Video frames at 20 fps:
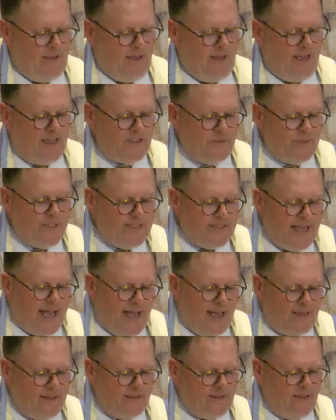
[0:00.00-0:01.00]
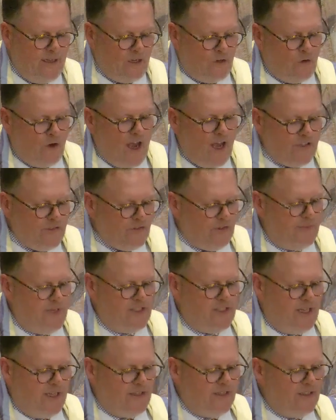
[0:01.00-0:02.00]
As we sat across from
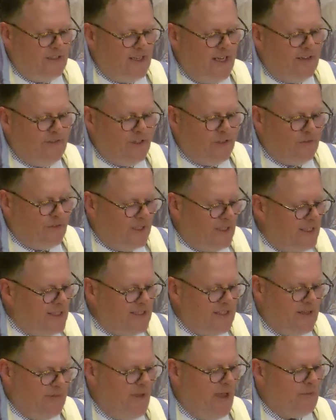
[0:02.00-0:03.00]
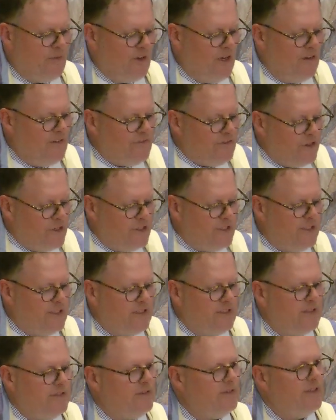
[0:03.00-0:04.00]
each other, David released the memory
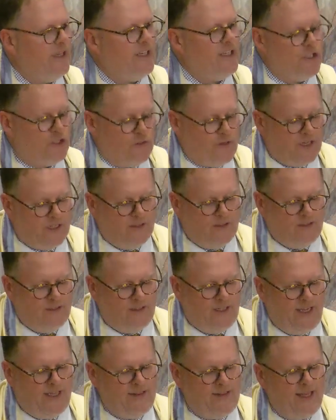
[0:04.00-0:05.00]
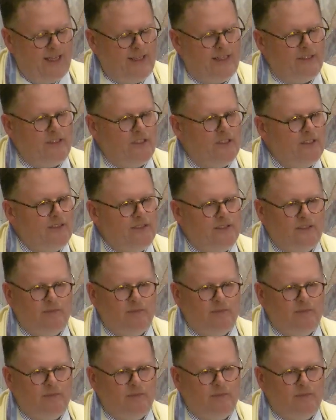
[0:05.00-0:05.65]
first in a trickle, and then it just